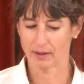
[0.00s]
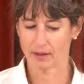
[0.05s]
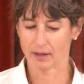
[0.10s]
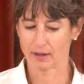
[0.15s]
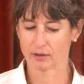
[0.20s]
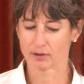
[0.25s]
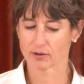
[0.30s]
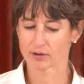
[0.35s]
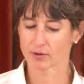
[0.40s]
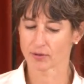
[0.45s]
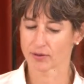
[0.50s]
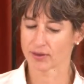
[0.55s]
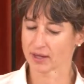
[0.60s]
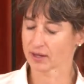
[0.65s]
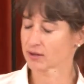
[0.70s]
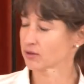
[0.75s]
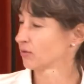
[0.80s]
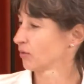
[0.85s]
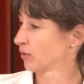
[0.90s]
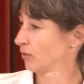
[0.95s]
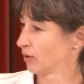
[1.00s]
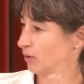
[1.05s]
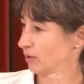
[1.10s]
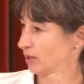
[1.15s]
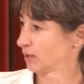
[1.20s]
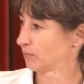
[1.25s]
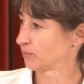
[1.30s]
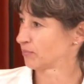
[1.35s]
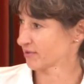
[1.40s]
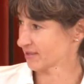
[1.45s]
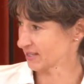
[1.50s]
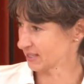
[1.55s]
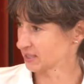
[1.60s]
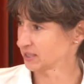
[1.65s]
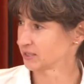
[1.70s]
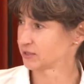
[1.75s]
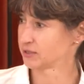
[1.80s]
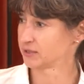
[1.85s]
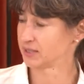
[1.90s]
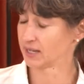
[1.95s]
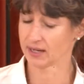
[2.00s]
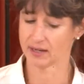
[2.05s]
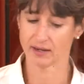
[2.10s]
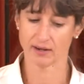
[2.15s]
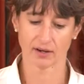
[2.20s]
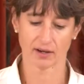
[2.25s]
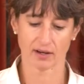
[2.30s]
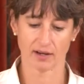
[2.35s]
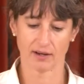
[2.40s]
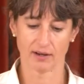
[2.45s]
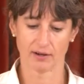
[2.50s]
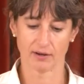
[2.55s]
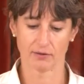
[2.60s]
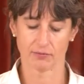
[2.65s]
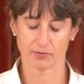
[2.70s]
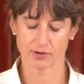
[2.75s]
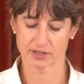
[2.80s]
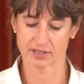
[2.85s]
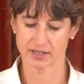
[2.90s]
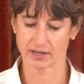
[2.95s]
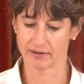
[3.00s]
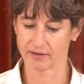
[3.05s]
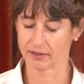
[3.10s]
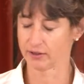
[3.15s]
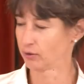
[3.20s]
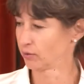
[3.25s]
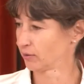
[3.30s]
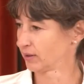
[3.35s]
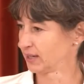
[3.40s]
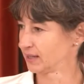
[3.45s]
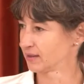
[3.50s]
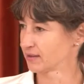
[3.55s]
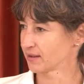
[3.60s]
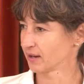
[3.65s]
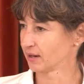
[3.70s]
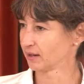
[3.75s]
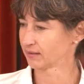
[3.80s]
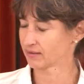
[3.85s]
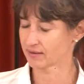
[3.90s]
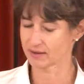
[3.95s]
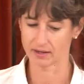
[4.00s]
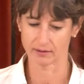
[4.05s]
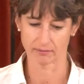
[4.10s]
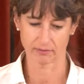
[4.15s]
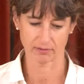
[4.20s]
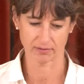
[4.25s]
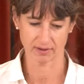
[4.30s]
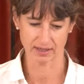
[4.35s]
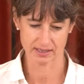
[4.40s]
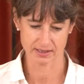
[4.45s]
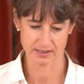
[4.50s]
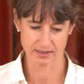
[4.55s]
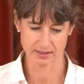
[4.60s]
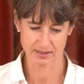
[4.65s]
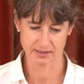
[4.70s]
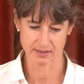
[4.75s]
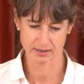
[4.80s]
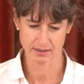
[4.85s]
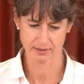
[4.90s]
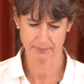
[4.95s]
also thanks to the earlier presenters today for sharing your insights and reflections.